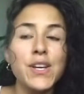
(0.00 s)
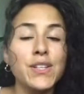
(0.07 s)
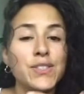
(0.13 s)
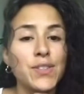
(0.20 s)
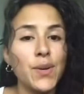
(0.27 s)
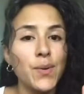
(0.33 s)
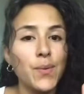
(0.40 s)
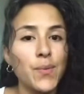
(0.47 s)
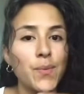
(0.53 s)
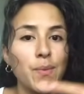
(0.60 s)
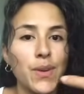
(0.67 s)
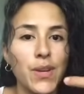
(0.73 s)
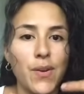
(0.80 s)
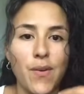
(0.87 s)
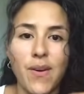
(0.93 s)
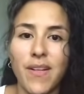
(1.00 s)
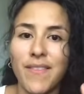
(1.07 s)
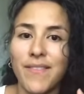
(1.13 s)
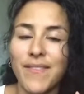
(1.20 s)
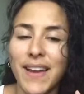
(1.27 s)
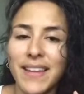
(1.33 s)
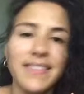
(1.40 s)
So, you know, I'll
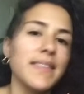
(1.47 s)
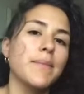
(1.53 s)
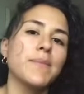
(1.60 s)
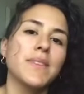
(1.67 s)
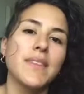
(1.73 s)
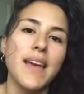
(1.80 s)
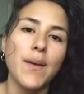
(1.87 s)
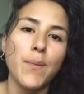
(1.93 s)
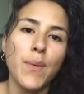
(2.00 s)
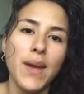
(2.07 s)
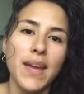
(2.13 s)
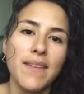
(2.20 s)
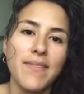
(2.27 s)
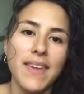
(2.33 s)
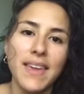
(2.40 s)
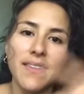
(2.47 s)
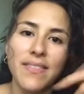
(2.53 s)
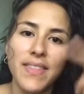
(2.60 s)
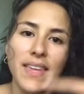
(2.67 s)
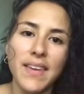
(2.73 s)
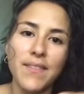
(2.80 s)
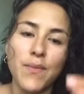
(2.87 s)
invite them in that way. If they can
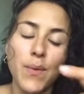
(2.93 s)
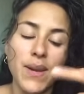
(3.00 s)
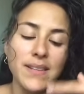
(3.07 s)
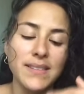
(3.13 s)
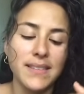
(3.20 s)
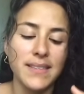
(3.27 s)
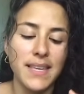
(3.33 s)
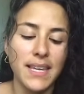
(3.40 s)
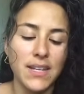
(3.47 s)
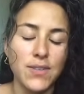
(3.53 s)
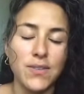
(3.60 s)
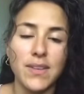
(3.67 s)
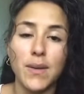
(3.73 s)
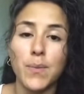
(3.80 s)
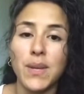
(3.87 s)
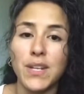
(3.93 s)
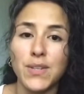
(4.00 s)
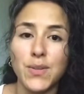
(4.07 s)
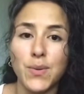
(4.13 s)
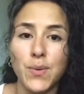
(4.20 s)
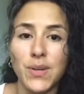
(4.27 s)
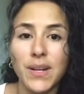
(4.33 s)
think of ways that they can do that, we can
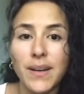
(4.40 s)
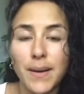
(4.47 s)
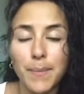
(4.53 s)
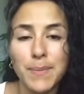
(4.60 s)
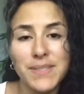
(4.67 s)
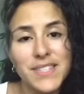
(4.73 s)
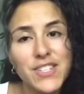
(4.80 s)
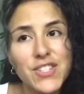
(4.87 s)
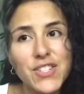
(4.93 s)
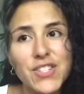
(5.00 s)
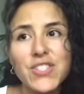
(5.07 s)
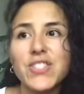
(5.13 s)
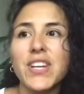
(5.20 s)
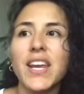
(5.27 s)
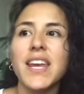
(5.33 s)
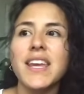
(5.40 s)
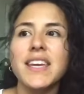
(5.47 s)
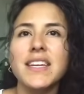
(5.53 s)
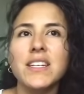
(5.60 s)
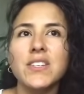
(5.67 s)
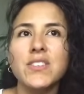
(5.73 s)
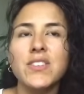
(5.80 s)
do a, a position
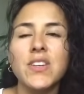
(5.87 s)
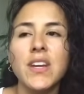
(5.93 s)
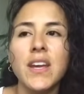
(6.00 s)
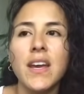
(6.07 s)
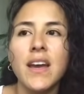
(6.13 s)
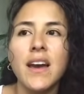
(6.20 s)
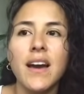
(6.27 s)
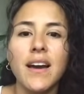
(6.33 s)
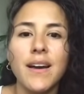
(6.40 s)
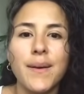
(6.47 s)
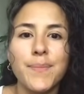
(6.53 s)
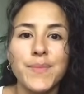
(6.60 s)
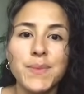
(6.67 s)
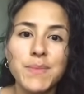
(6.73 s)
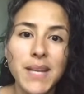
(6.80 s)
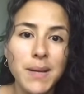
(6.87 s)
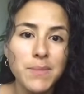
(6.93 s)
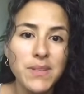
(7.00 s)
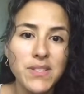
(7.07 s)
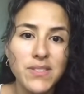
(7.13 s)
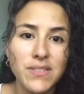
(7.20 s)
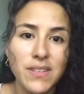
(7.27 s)
change. Um, sometimes
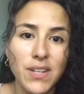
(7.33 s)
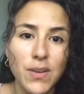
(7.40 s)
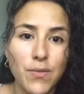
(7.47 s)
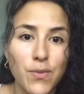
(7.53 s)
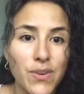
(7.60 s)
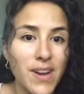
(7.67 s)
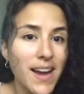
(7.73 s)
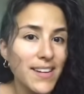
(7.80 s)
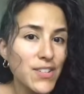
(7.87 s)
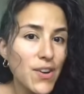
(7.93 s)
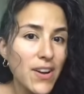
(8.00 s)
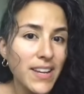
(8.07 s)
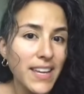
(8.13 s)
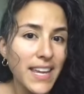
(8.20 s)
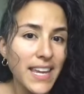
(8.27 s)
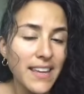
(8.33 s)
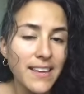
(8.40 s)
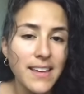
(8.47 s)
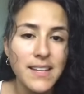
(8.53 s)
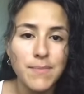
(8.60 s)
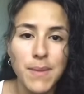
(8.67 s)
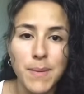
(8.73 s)
it's, you know, if we're not talking,
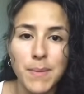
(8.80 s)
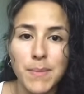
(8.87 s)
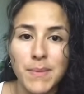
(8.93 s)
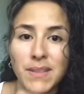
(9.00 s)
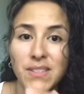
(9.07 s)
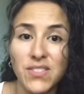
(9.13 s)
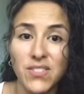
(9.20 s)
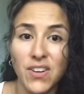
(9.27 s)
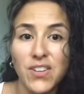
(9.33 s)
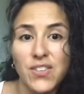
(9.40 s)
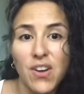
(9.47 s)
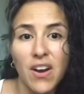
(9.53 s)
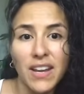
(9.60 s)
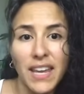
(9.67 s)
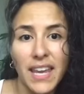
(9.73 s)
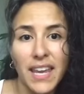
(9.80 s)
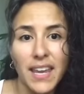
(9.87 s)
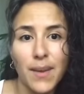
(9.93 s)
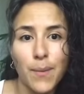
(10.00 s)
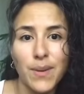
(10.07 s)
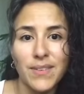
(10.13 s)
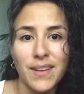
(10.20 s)
and maybe we start talking,
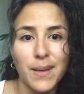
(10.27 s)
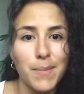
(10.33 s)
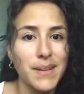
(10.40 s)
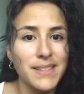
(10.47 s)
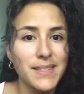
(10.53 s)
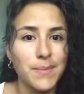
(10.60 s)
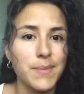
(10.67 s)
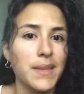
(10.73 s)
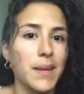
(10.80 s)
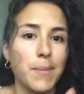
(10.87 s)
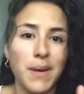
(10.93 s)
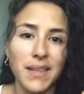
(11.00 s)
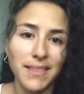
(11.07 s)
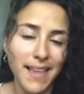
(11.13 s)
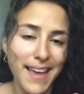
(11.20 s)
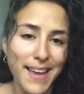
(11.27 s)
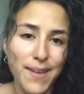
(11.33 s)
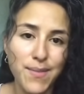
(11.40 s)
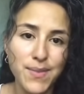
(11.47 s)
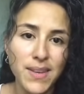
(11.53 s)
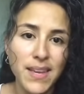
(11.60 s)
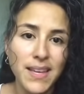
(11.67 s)
we talk about something about life,
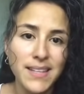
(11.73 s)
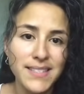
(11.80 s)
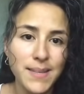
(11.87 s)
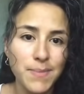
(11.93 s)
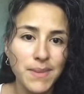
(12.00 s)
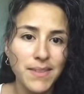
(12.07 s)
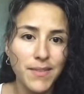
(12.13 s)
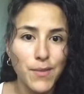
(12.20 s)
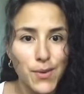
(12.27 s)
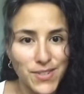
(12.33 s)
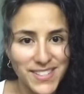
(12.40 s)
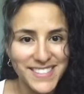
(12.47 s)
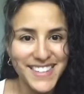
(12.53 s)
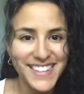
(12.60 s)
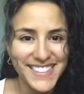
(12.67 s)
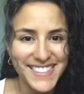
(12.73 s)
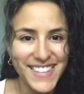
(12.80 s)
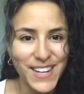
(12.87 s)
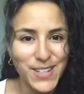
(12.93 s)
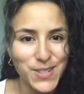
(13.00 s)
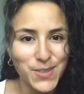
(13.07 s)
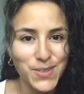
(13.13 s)
something that, of course, is non
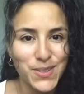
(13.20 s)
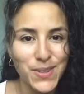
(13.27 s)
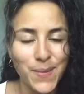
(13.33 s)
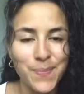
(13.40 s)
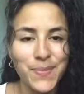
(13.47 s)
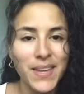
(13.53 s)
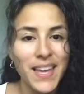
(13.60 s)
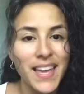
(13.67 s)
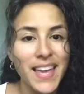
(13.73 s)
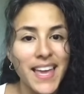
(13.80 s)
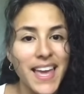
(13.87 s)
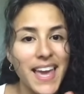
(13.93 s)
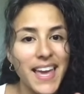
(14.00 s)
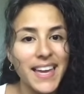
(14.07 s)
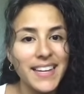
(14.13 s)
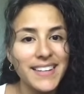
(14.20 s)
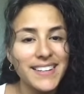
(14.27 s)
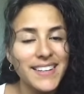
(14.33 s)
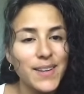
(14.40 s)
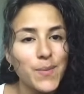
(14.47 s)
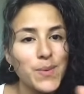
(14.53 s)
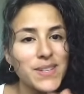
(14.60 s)
sexual.
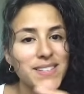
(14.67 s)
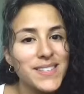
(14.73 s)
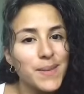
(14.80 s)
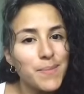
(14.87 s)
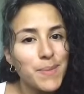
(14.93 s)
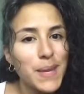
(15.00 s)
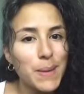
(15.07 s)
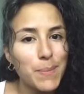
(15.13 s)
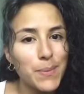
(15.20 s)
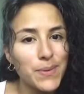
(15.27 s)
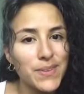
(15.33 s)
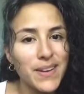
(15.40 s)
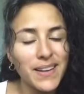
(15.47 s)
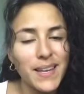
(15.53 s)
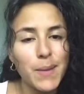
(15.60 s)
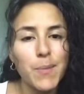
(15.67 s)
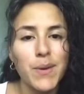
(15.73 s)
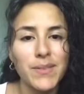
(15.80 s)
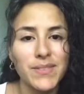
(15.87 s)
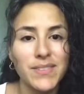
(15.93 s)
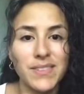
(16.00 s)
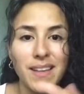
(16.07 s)
And with some people, talking
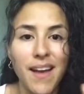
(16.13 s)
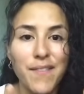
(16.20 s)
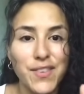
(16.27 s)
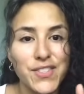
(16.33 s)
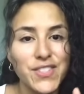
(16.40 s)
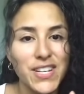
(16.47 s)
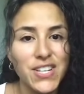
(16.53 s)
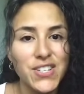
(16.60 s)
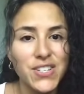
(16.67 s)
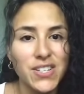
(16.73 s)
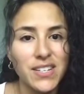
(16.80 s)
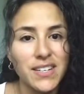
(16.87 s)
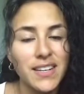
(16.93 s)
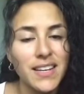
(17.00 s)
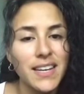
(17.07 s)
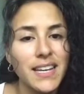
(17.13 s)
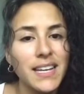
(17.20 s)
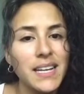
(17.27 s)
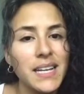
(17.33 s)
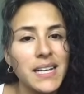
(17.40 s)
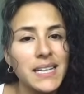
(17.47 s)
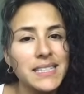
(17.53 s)
about conversation,
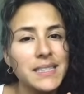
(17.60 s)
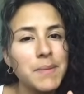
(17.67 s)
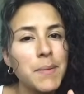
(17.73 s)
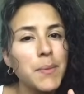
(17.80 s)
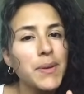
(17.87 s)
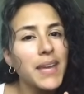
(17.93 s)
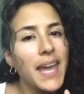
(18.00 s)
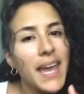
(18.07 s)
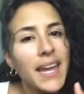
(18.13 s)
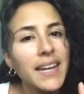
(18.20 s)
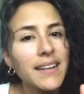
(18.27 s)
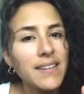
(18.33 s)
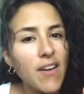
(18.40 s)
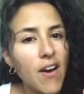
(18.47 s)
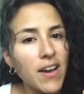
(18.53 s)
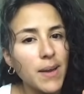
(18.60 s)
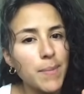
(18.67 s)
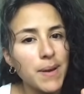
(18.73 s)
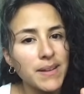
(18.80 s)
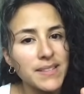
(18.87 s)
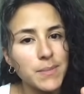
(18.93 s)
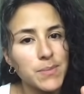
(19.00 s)
some people can talk
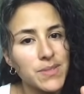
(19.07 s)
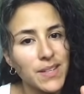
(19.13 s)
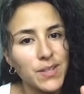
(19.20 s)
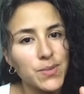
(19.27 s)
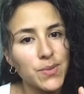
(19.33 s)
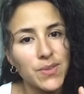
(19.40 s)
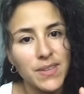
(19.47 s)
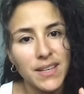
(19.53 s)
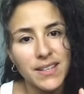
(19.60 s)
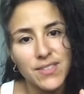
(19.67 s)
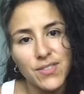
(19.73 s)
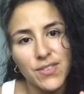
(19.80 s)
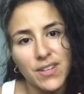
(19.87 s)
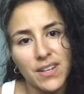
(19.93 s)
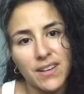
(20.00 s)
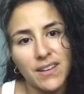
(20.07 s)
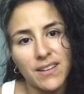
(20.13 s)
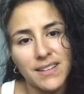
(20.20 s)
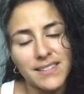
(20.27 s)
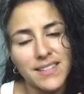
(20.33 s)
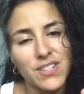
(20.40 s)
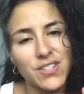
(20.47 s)
about some sexual things during a
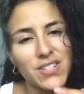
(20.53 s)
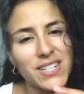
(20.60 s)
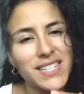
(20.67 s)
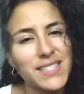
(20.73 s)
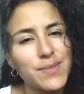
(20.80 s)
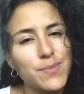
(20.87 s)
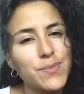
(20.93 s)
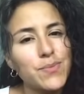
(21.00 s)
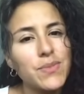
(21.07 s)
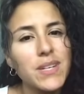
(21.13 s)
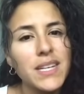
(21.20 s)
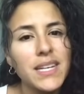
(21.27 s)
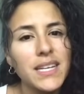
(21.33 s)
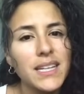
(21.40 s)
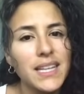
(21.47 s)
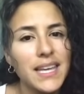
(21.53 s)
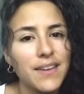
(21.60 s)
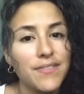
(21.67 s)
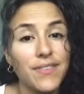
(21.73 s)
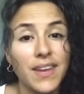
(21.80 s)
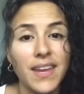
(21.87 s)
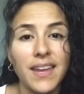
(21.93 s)
cuddling session. It's really
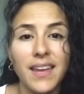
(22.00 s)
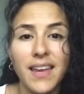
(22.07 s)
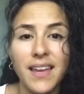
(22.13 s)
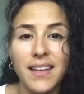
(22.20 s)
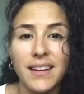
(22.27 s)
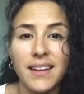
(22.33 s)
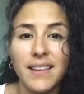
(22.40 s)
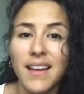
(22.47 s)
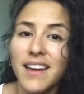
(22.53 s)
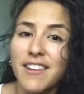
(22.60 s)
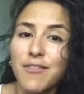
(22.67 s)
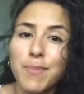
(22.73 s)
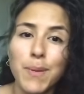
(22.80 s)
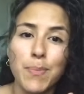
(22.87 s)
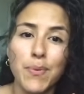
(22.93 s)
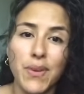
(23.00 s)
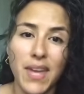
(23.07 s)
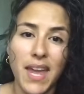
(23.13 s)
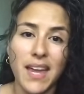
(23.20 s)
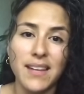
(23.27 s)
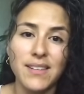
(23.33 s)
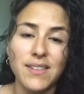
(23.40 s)
iffy, and a lot of people
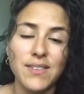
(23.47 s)
can't.